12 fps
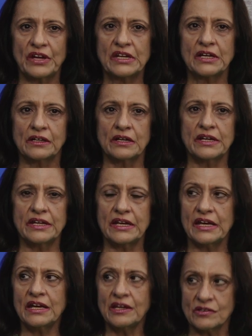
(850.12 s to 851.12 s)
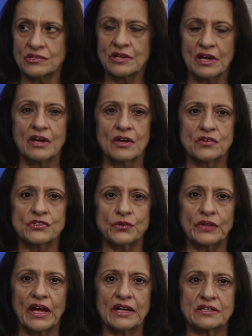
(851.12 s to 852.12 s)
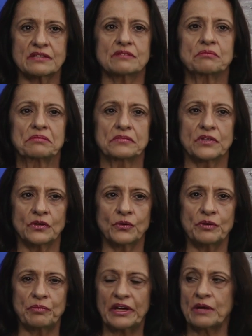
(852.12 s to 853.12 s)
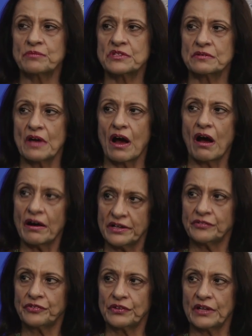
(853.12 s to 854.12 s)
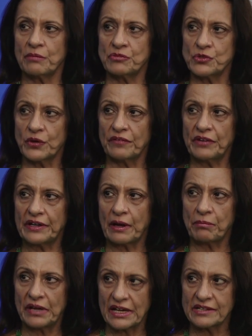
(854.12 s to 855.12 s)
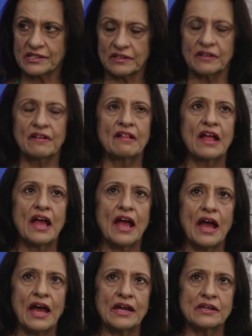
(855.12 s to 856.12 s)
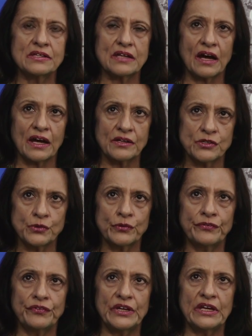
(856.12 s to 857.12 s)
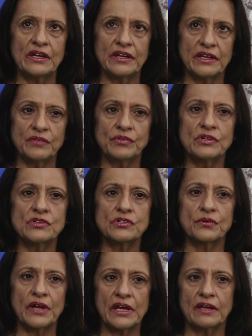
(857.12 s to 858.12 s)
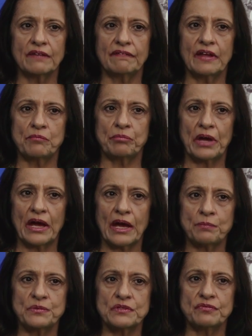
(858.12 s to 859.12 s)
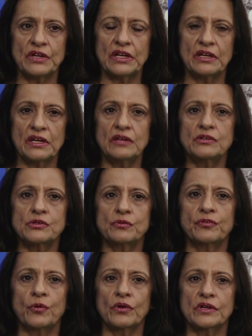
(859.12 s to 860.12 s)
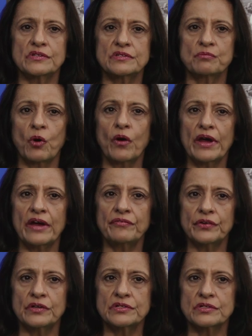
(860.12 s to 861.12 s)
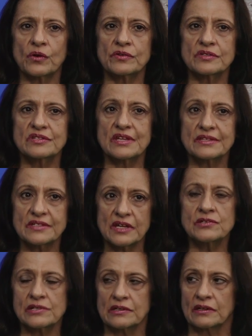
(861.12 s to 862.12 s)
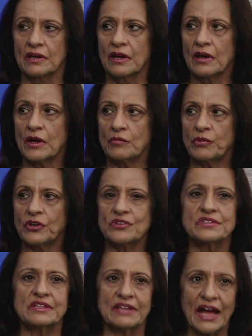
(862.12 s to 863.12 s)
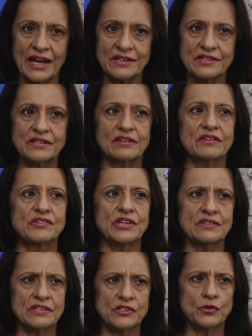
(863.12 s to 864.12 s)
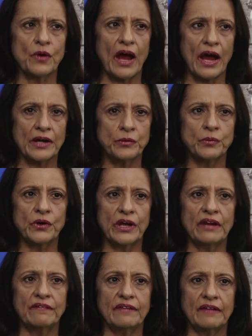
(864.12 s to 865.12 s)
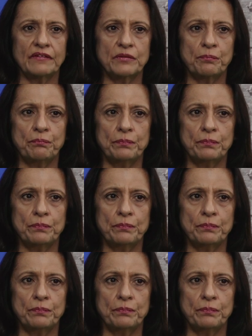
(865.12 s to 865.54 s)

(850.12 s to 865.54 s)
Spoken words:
a very early age, so that it becomes harder for them to give it up later. And I do feel even today that perhaps we need to focus more efforts on cessation, because that, just to advocate that